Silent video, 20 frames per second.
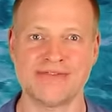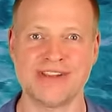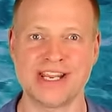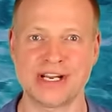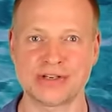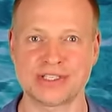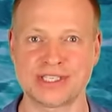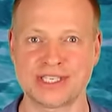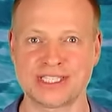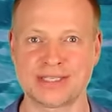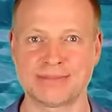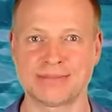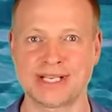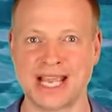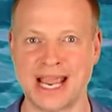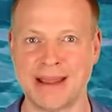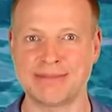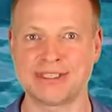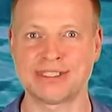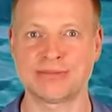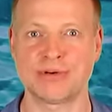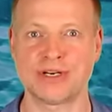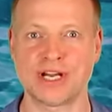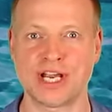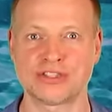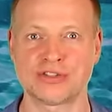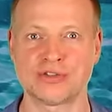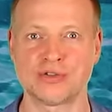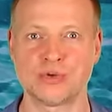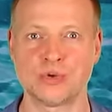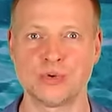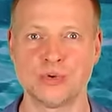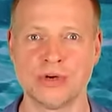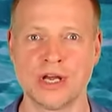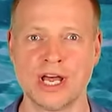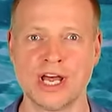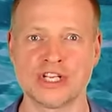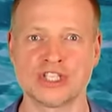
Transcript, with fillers: the Ecosystem Game Simulation too,